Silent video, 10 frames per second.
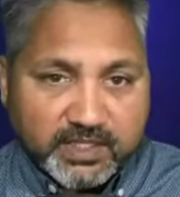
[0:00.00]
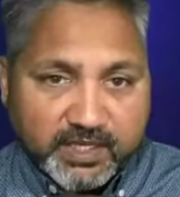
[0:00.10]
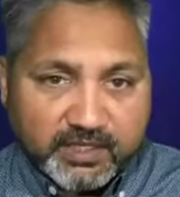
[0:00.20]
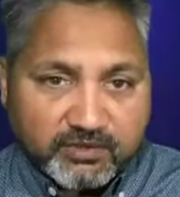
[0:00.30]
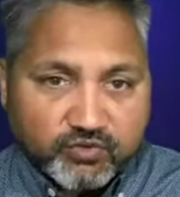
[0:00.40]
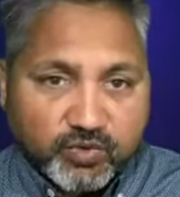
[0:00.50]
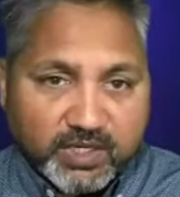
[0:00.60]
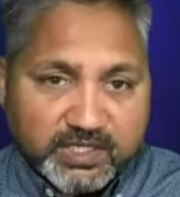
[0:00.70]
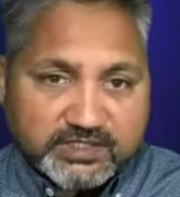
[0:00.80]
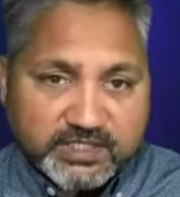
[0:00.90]
And dua
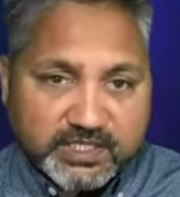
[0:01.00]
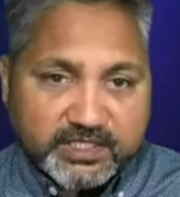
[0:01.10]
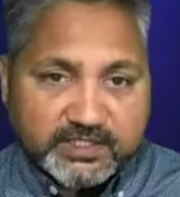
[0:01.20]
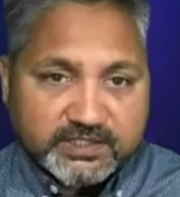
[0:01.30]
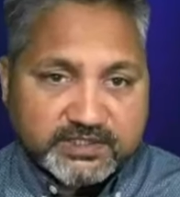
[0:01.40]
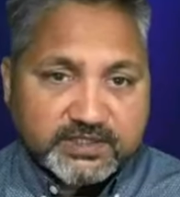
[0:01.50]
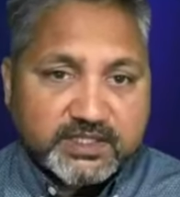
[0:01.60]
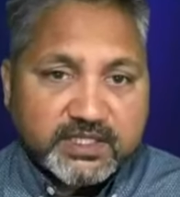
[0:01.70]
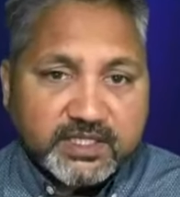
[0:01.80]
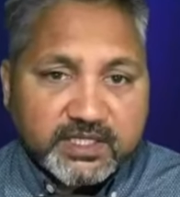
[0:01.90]
razne is
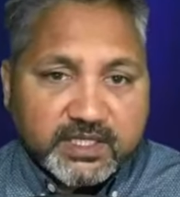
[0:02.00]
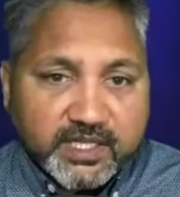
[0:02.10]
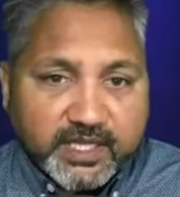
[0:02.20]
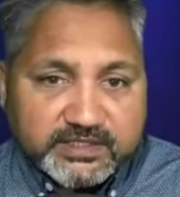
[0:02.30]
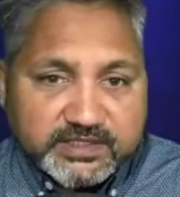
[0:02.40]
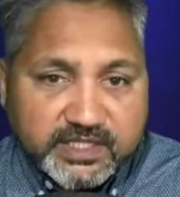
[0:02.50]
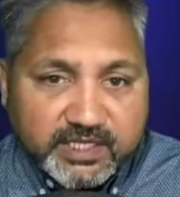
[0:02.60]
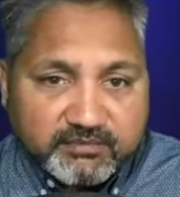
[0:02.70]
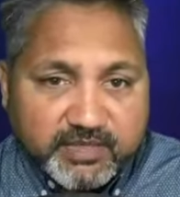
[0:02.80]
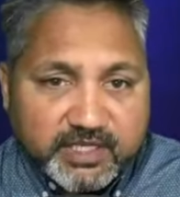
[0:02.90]
as
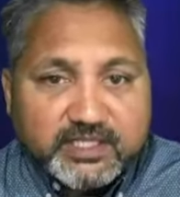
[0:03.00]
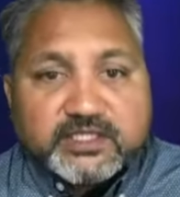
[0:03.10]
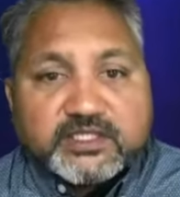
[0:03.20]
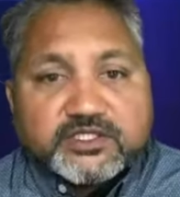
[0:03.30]
they may